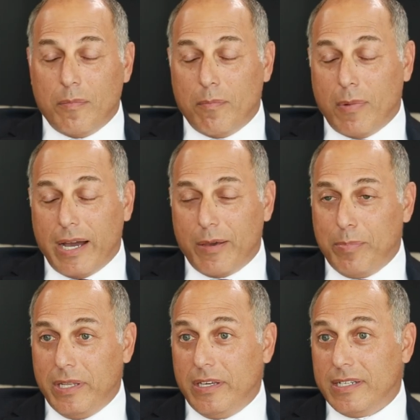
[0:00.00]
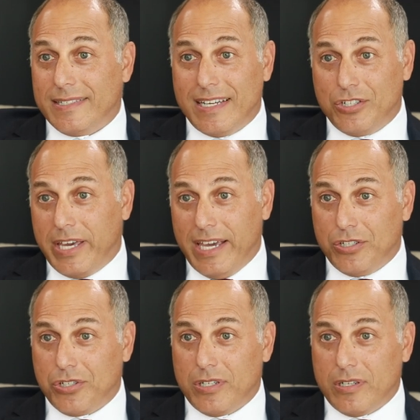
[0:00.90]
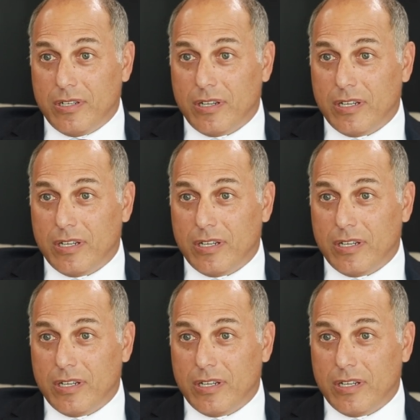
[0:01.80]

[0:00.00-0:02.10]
My opinion is education.